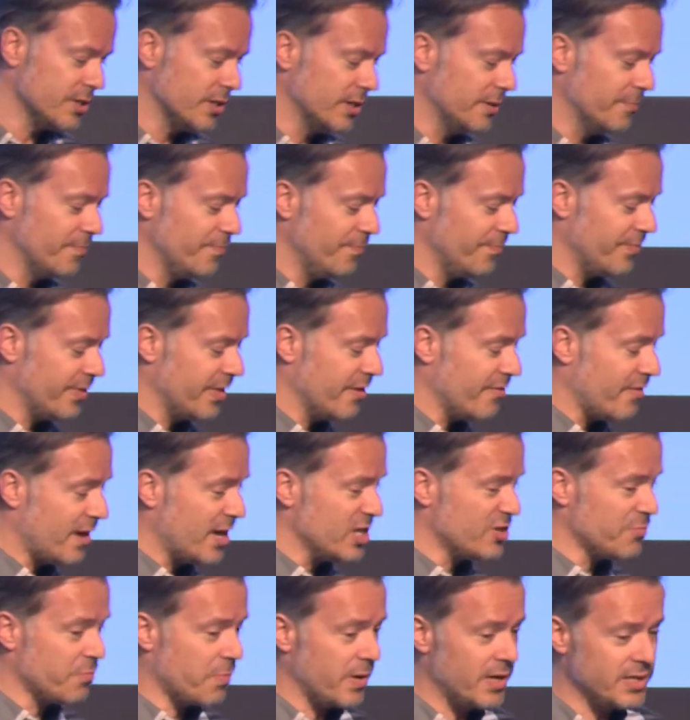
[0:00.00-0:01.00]
the
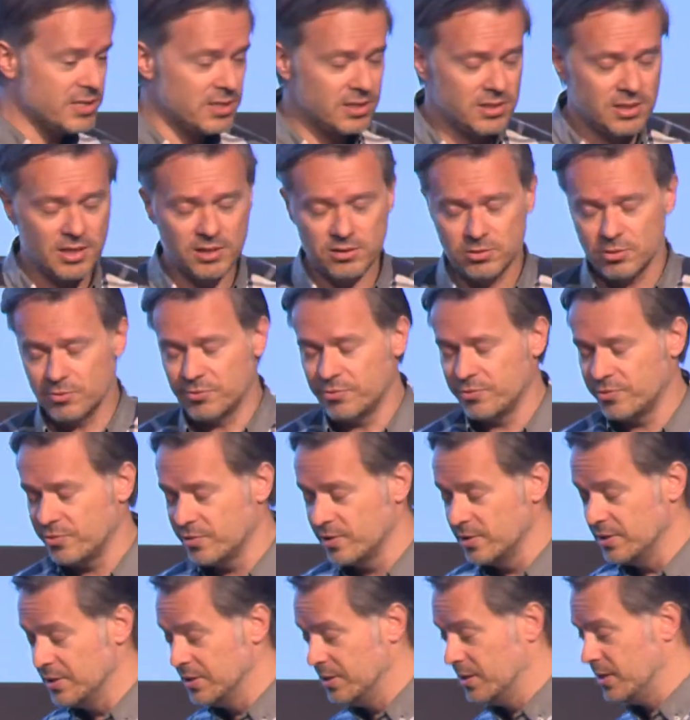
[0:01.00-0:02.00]
vice president of
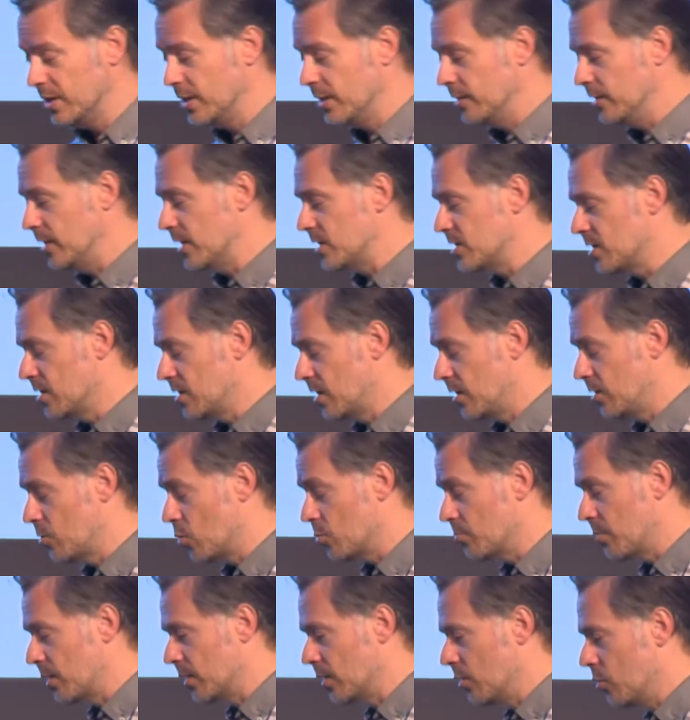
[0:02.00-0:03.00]
Nielsen and
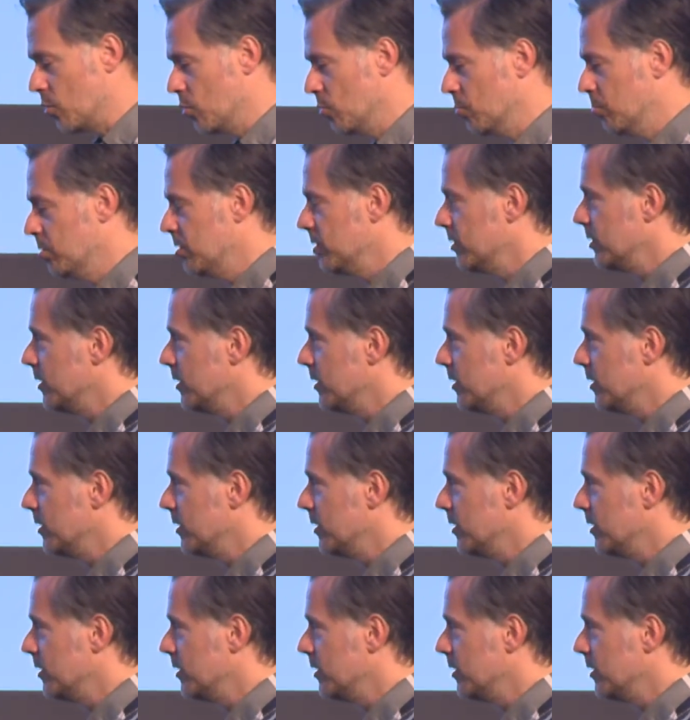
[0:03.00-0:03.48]
Norman Group.